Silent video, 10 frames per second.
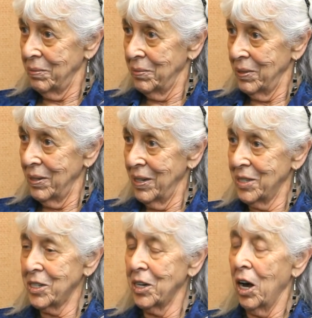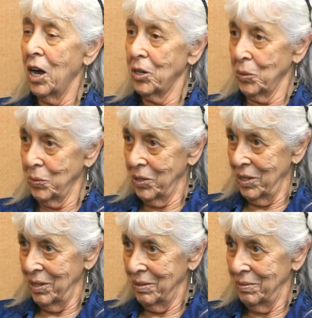Oh, I see. It's an honor
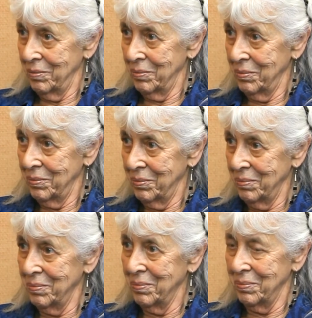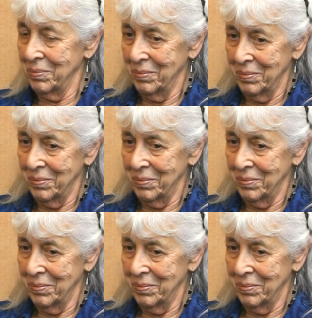wall. It's an honor wall. Mm-hmm.